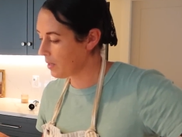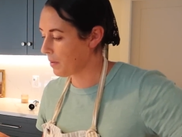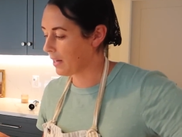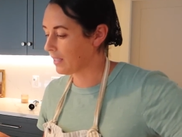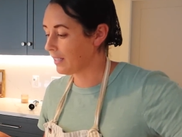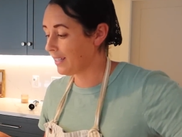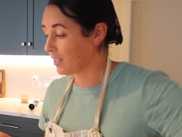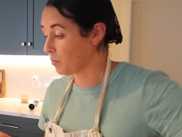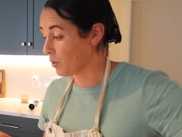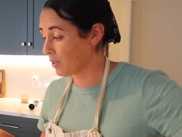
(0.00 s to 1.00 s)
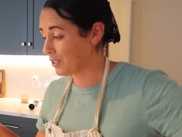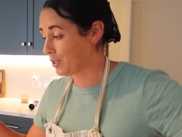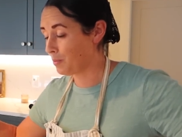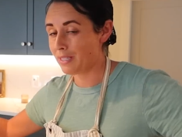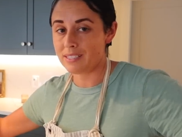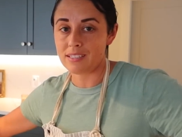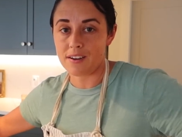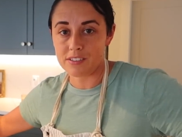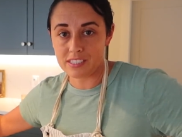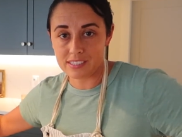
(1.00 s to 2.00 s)
but I can link the book just because
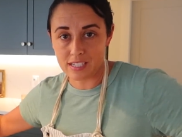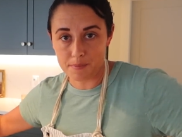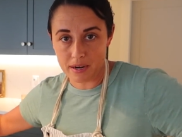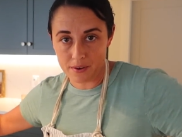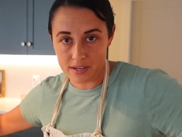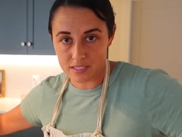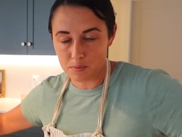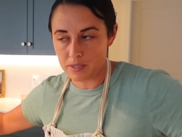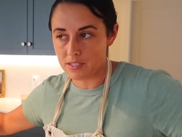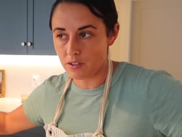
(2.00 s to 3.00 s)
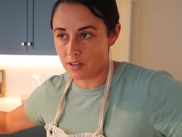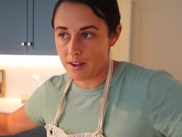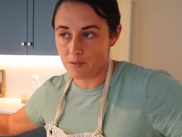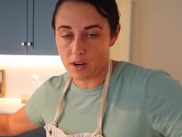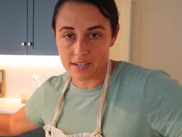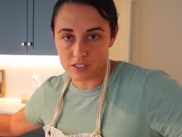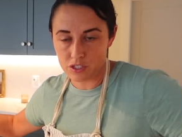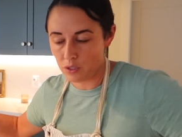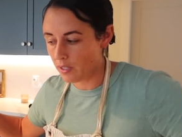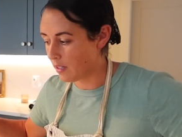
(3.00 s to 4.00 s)
obviously it's not my recipe, so I don't have rights
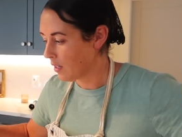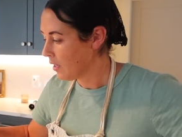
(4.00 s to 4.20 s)
to it.